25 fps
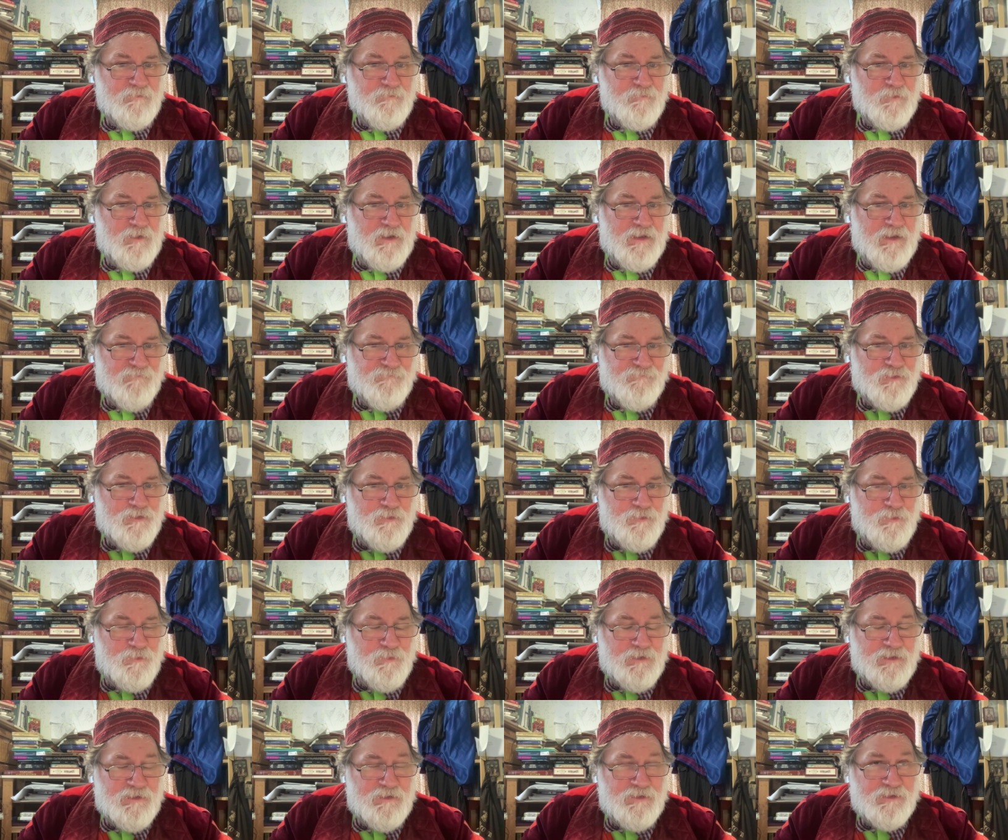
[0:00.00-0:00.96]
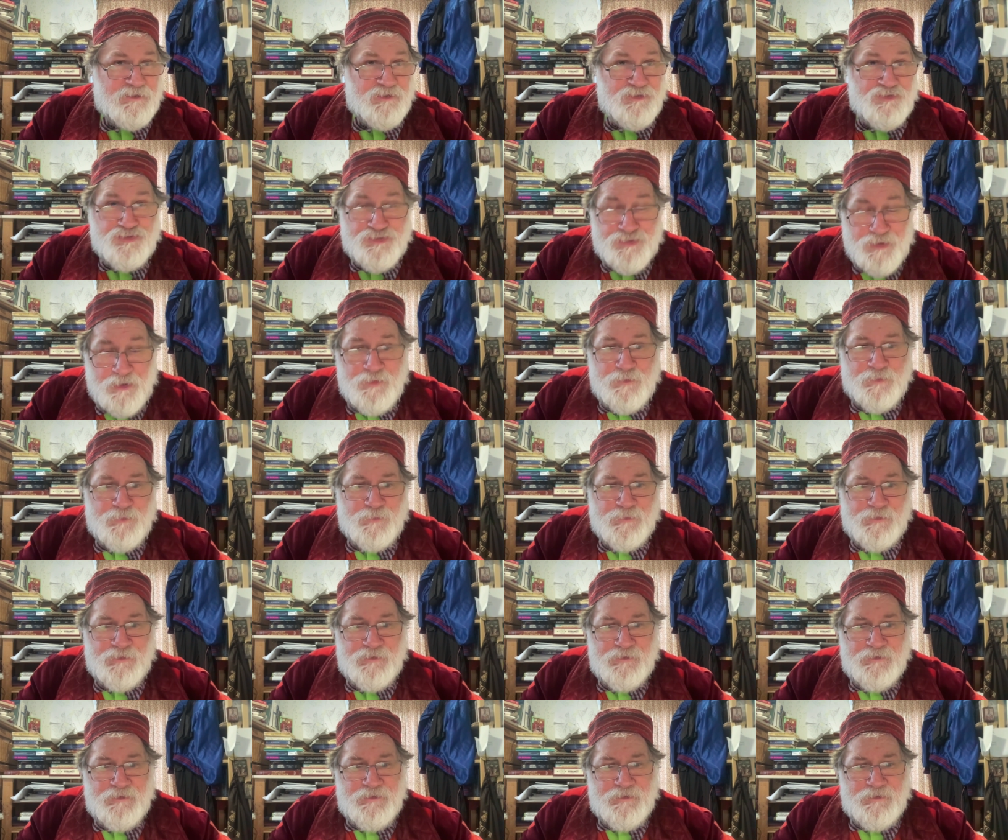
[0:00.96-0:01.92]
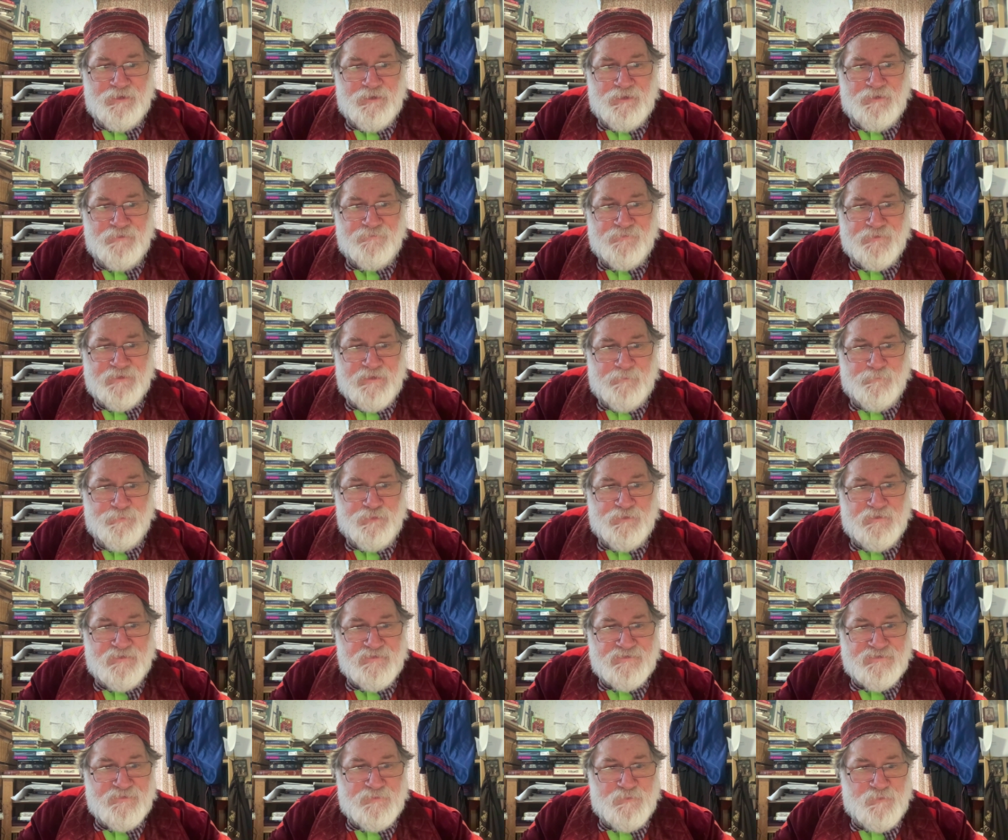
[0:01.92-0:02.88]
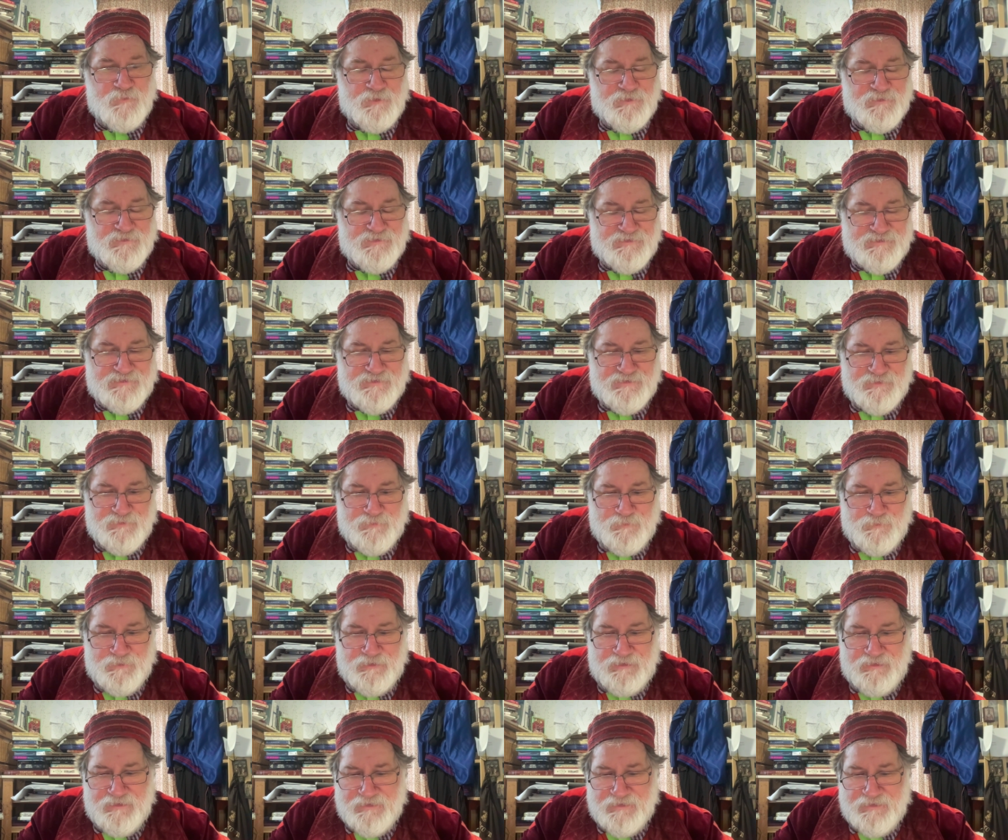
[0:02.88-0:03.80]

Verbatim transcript: we have no uh, control over that person once we